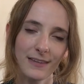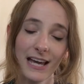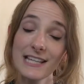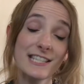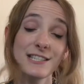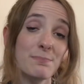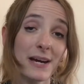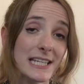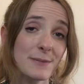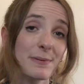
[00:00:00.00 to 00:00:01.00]
And
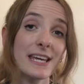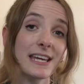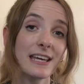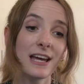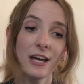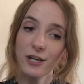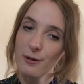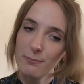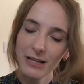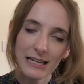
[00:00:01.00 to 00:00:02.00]
despite being
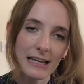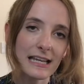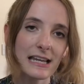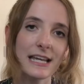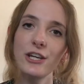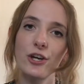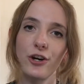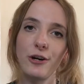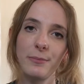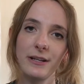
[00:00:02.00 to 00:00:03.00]
completely
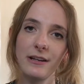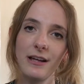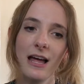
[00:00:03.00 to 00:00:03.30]
curable,